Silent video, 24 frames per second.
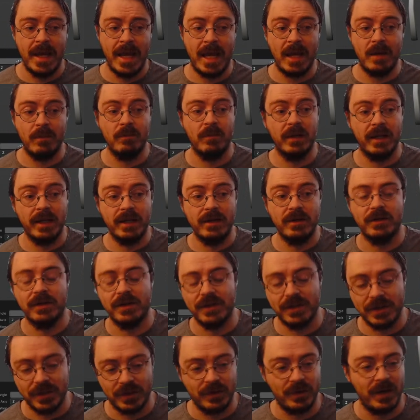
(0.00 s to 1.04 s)
And Blender
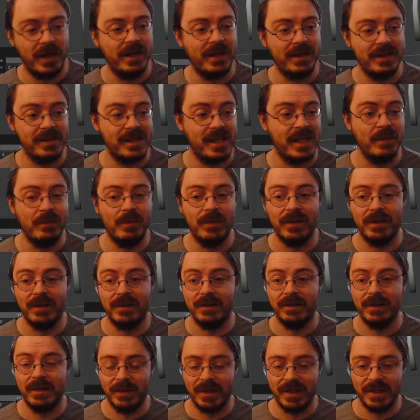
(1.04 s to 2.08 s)
is a great
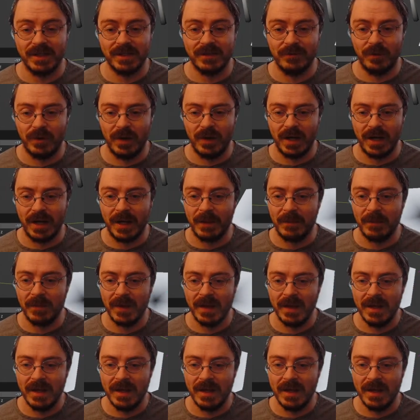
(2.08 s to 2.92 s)
example because of why.